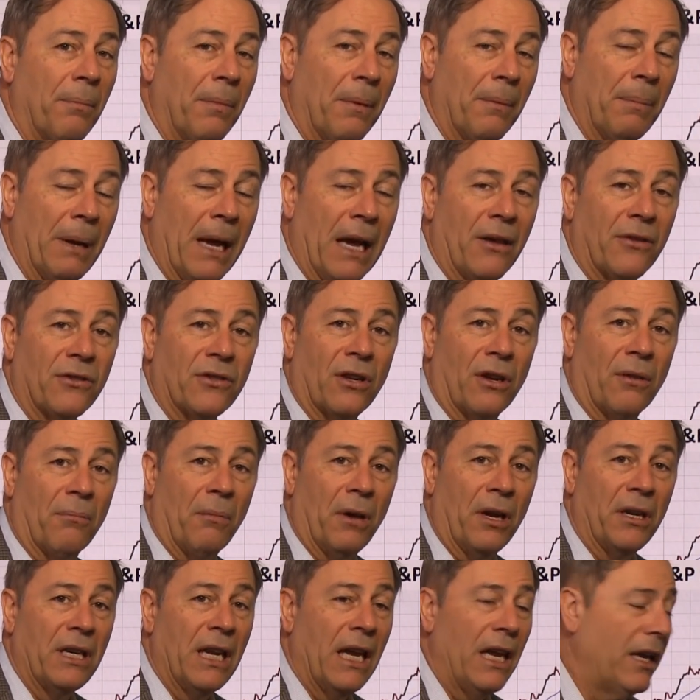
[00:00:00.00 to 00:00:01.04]
bounce on
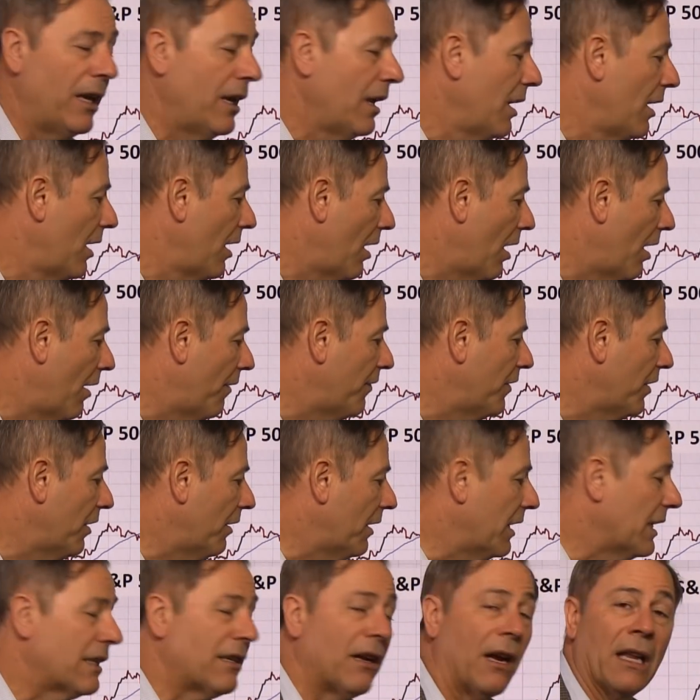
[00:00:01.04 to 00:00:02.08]
Monday off the
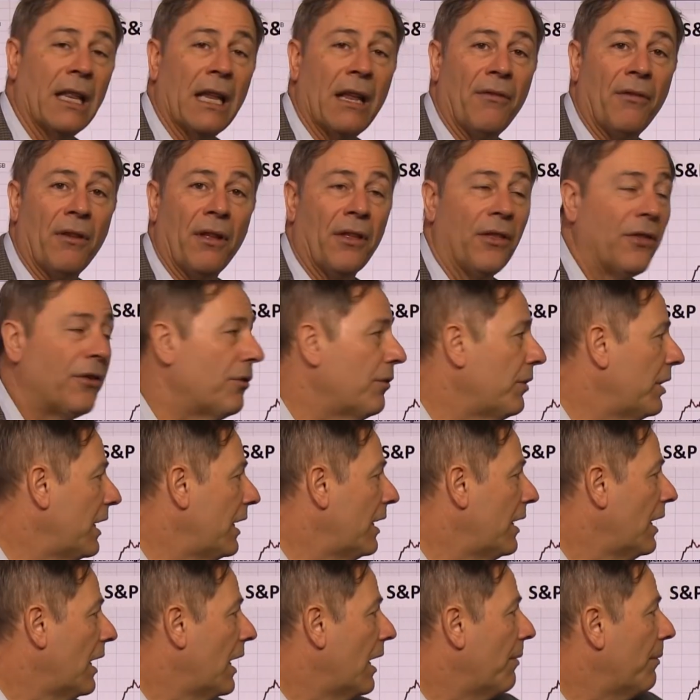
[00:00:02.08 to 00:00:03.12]
RSI level at
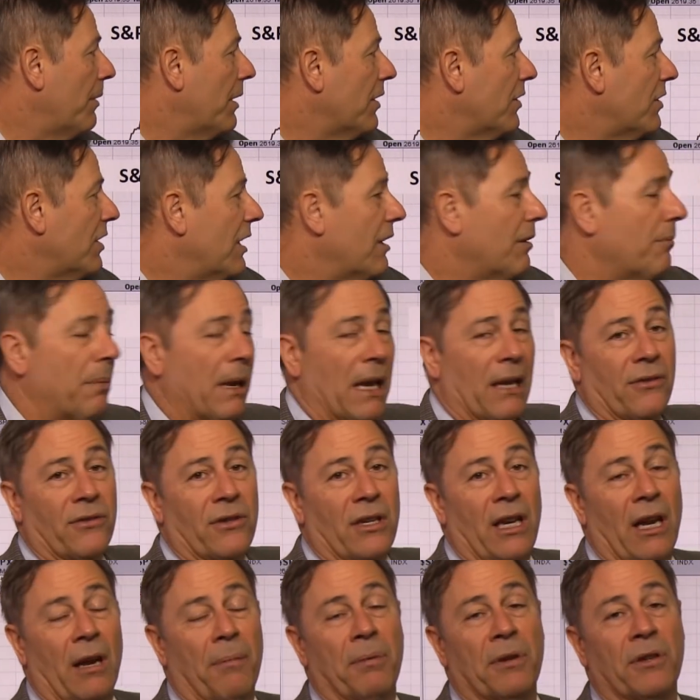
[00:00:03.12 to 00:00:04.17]
30. We can see it
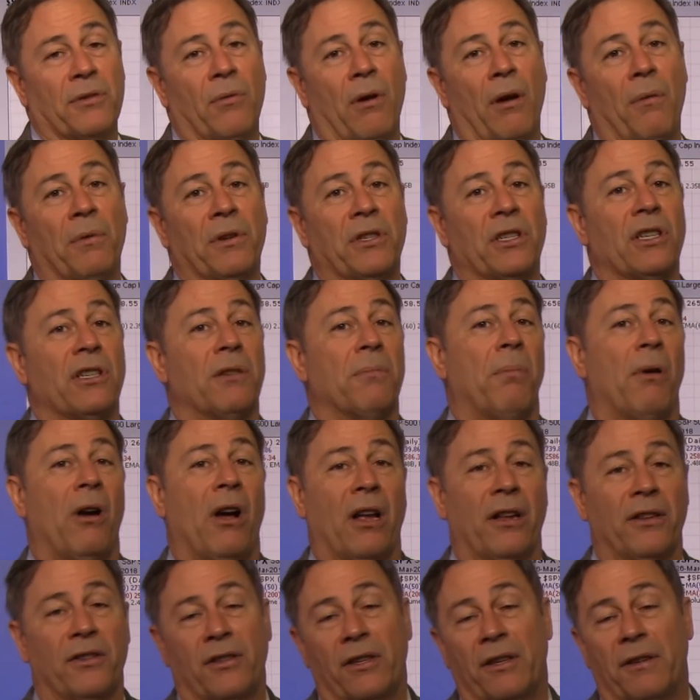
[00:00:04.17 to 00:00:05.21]
bouncing up as well, which is a
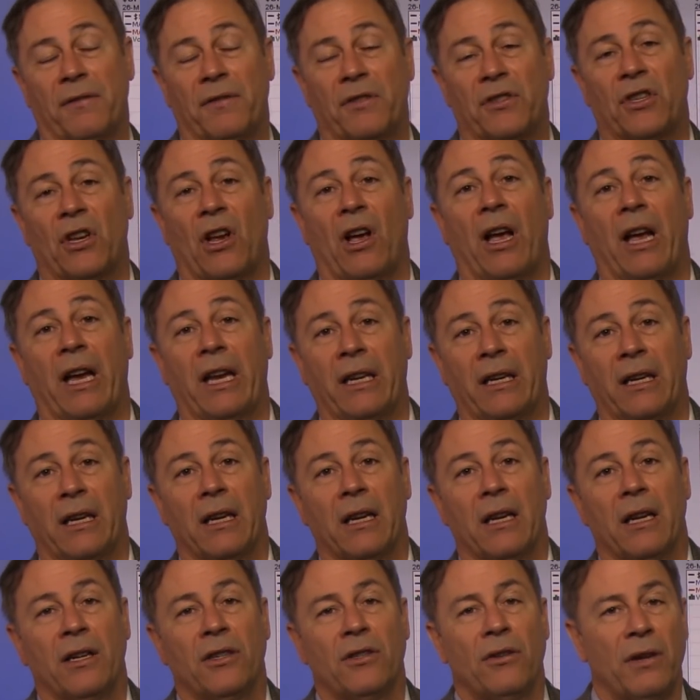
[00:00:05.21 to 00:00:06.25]
positive sign.
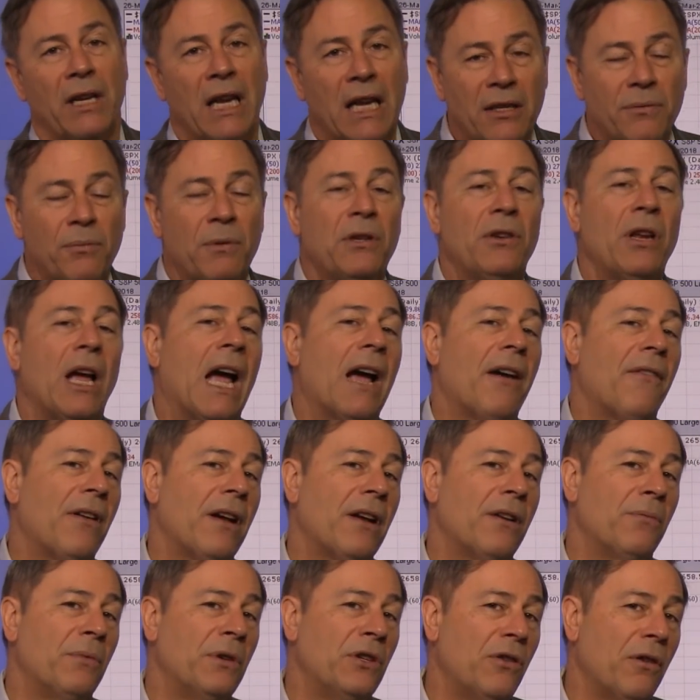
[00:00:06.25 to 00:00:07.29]
So yes, we do
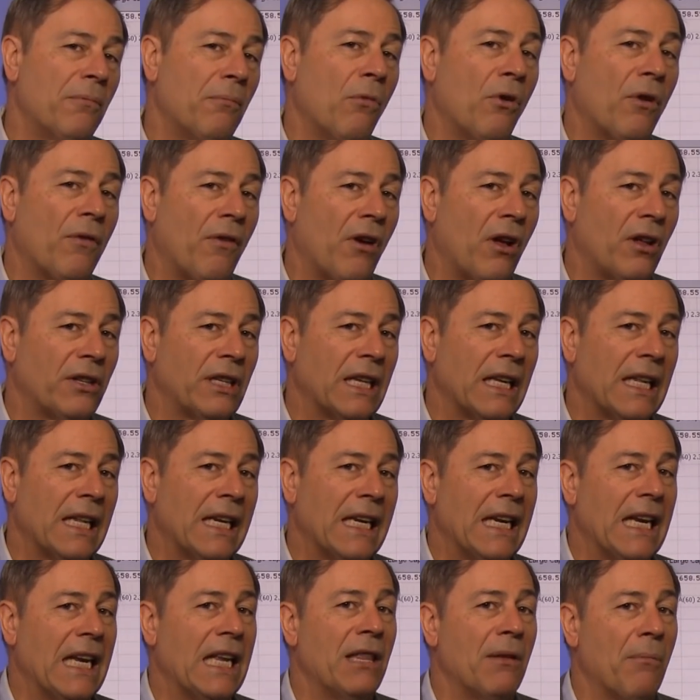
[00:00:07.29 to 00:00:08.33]
have more
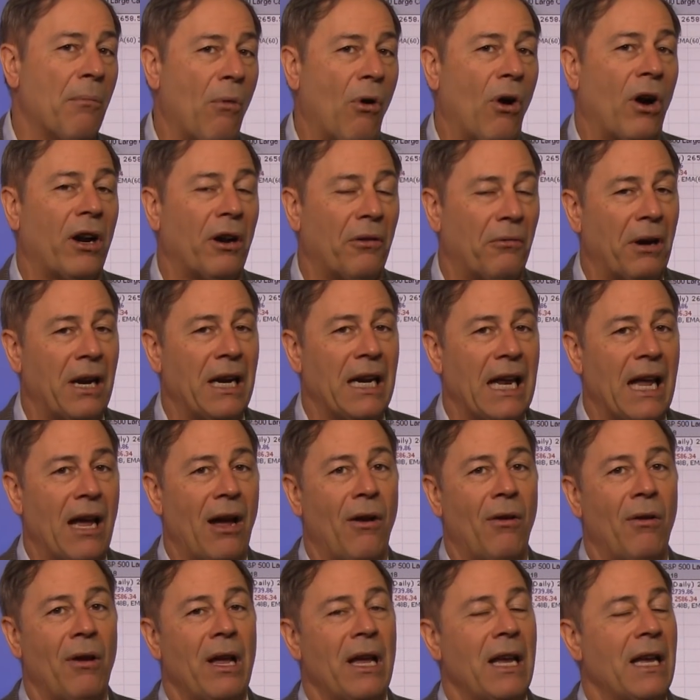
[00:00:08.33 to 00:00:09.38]
volatility in the market right
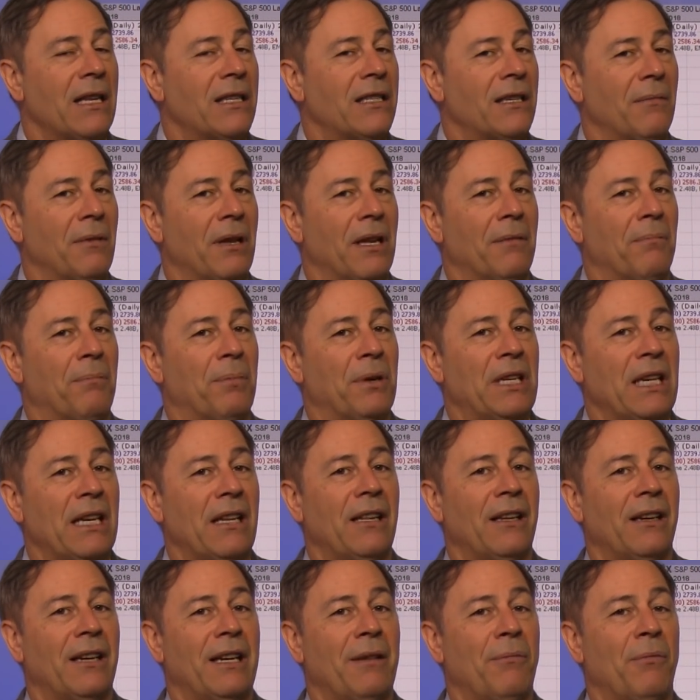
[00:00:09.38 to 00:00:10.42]
now, and
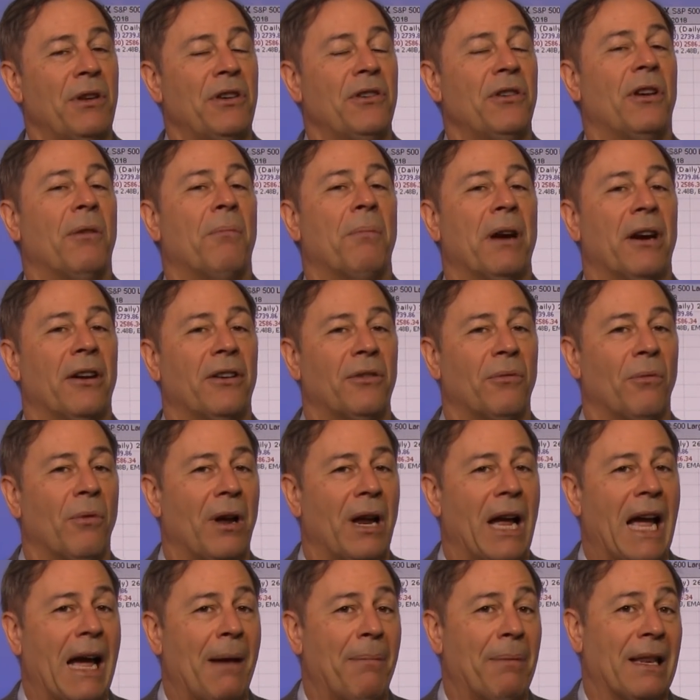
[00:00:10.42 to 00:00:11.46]
particularly when you compare it to
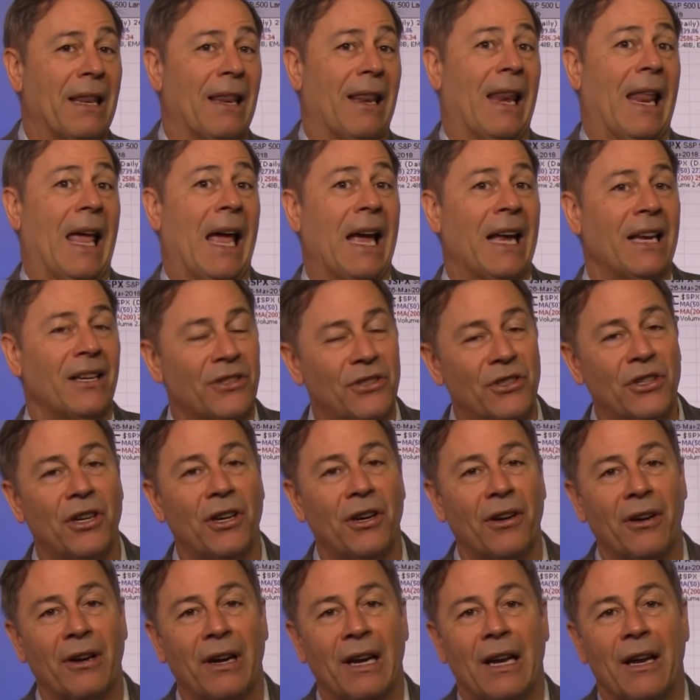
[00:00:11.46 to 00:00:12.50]
what happened last
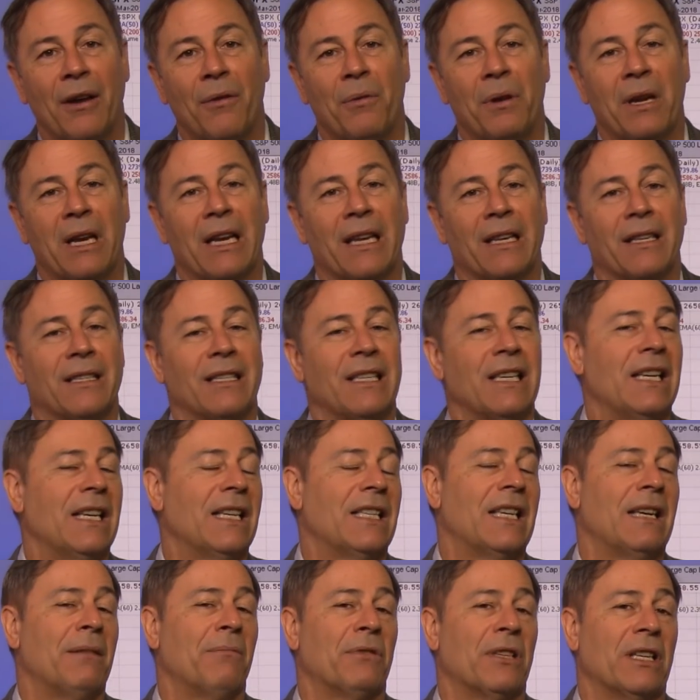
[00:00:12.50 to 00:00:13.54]
year, it
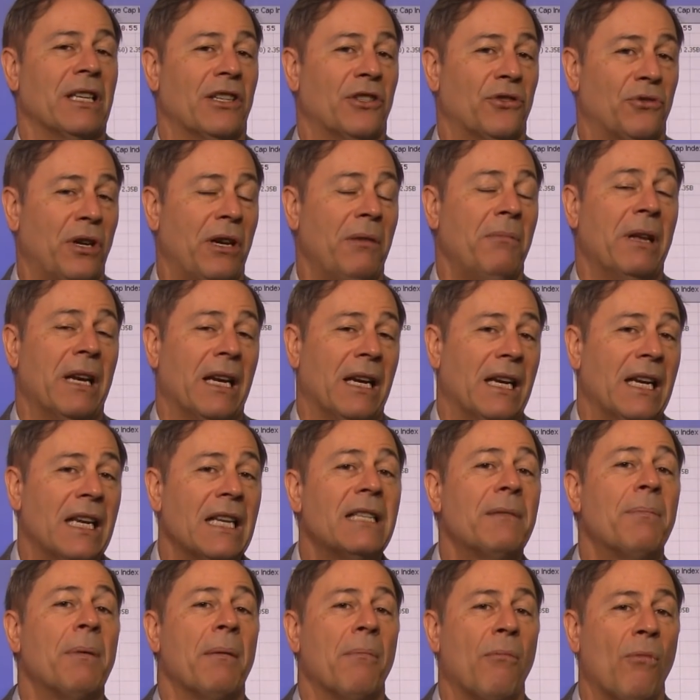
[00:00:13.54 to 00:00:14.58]
seems extreme, and it
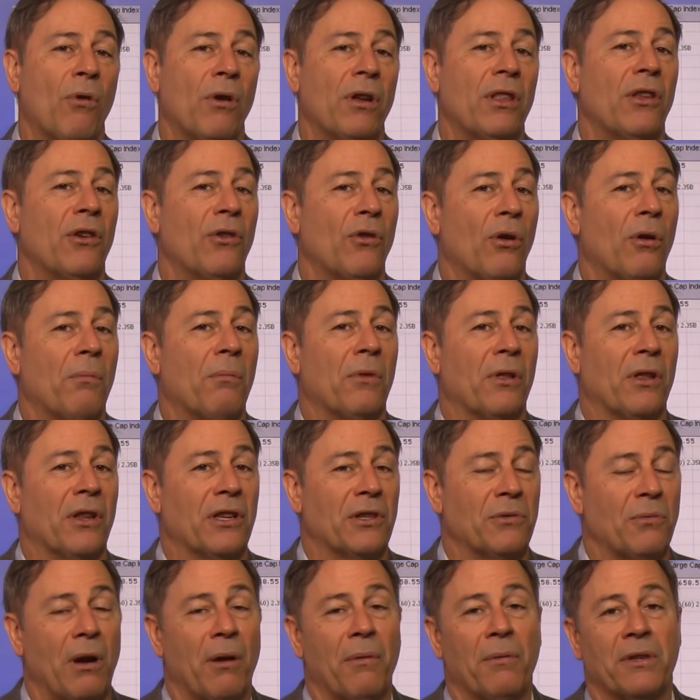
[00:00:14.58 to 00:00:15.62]
is a bit more than normal
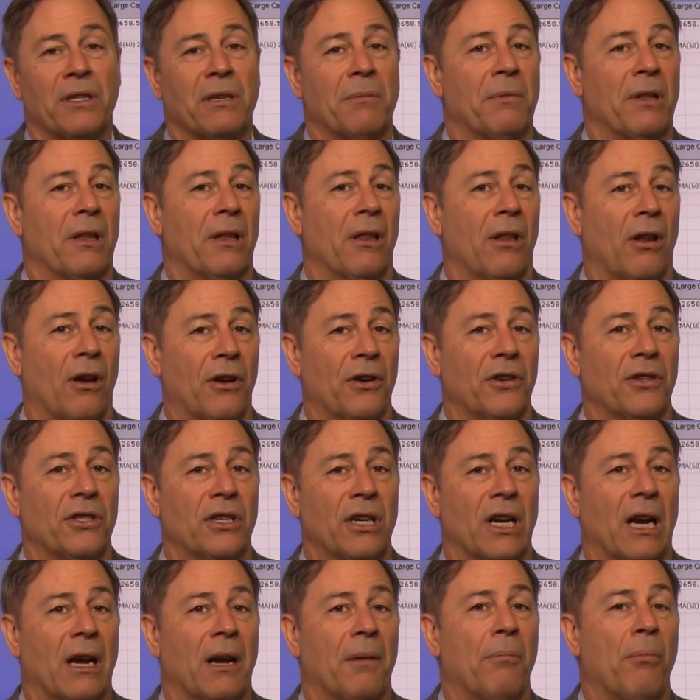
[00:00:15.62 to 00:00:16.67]
as well with some of the
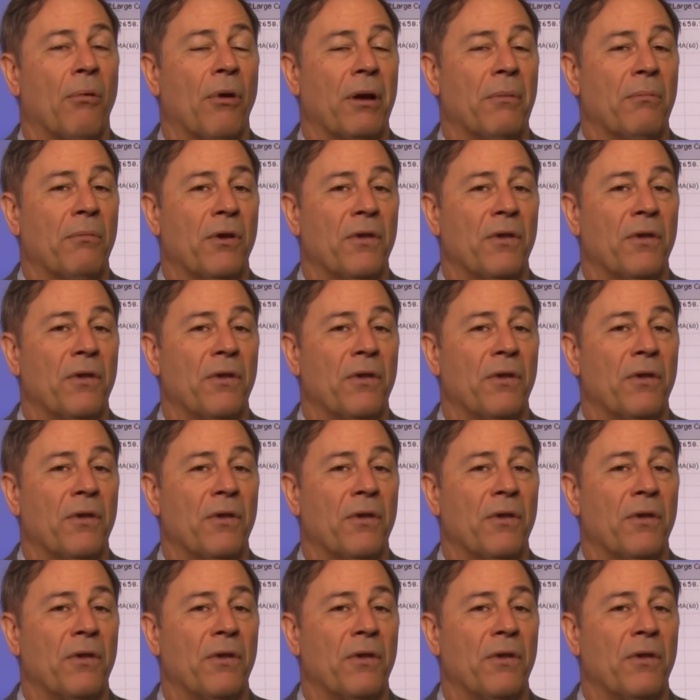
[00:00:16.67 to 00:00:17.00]
large point